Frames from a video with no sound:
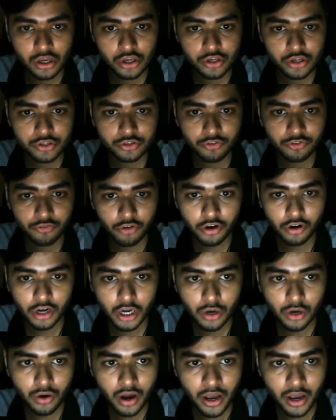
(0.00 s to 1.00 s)
So for
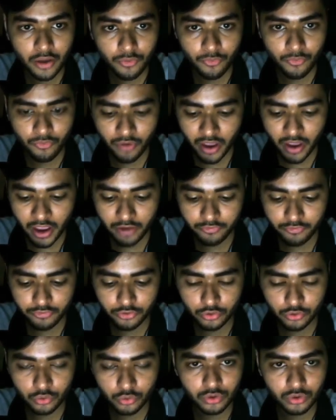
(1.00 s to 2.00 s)
now, I have
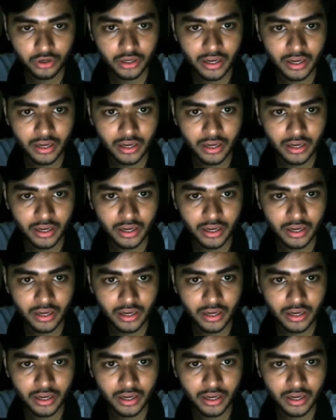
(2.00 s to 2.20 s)
to